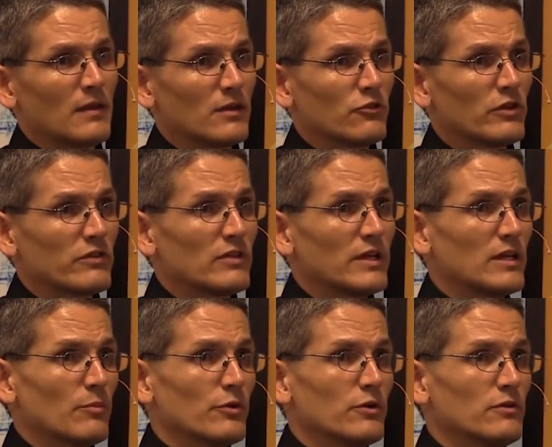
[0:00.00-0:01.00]
just like it
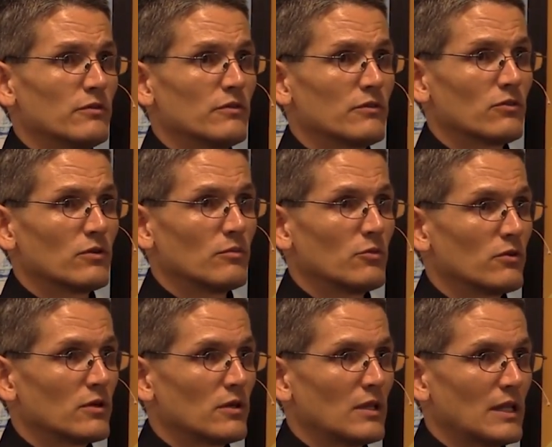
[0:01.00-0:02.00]
produces a hormone
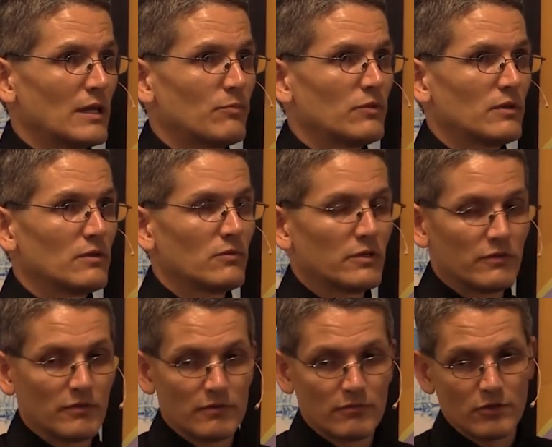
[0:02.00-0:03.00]
called leptin, which
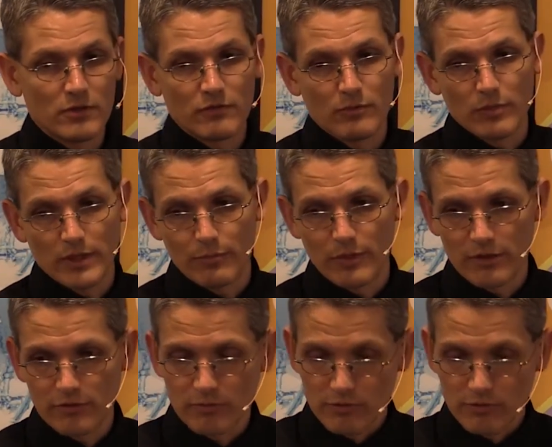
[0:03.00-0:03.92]
is involved in blood pressure.